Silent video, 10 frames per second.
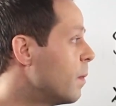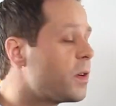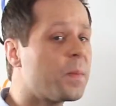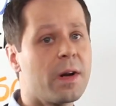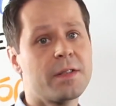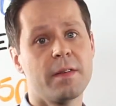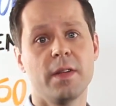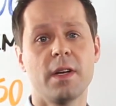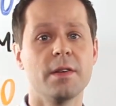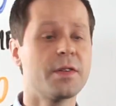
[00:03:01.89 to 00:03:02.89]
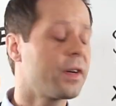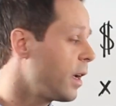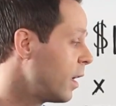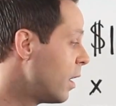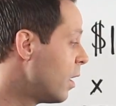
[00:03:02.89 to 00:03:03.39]
in most parts of the
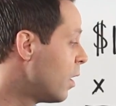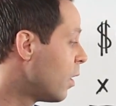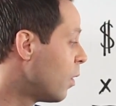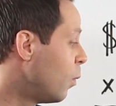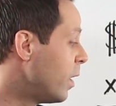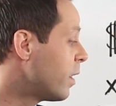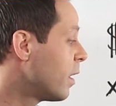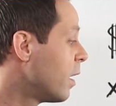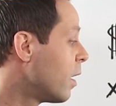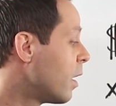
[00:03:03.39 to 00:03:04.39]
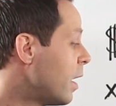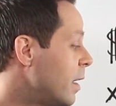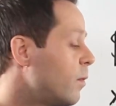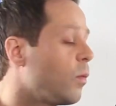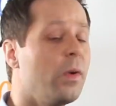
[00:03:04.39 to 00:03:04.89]
country with
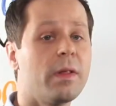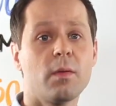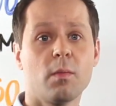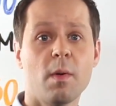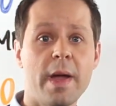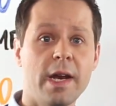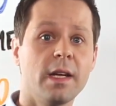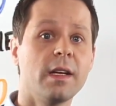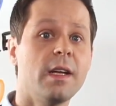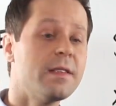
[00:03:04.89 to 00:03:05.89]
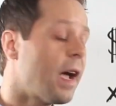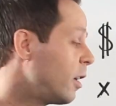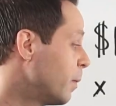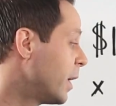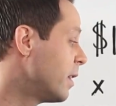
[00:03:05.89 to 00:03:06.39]
remaining
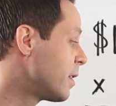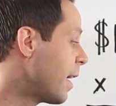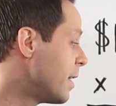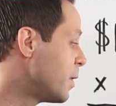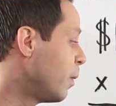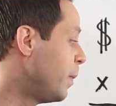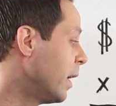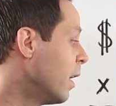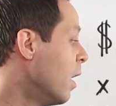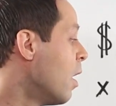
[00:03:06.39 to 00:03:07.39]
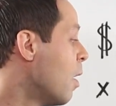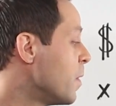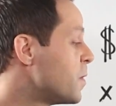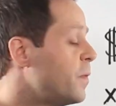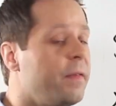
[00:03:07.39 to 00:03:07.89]
entitlement. In this case, it would be
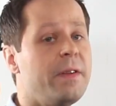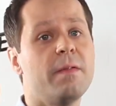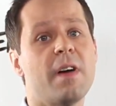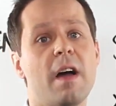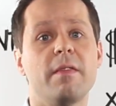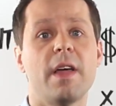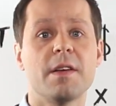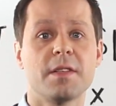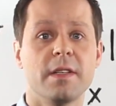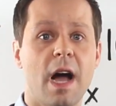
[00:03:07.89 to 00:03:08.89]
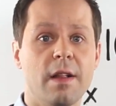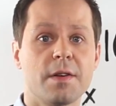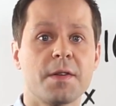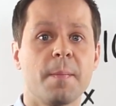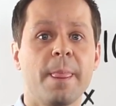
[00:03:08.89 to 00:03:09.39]
almost
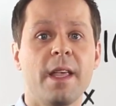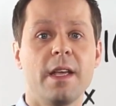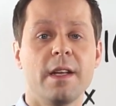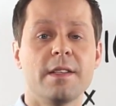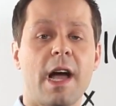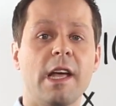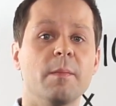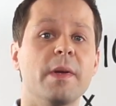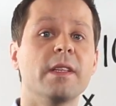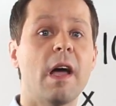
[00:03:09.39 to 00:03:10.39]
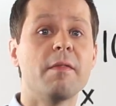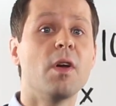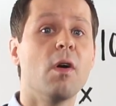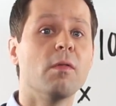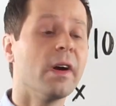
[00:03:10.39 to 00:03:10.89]
$55,000 in entitlement
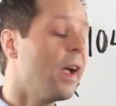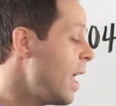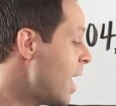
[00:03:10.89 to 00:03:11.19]
left over.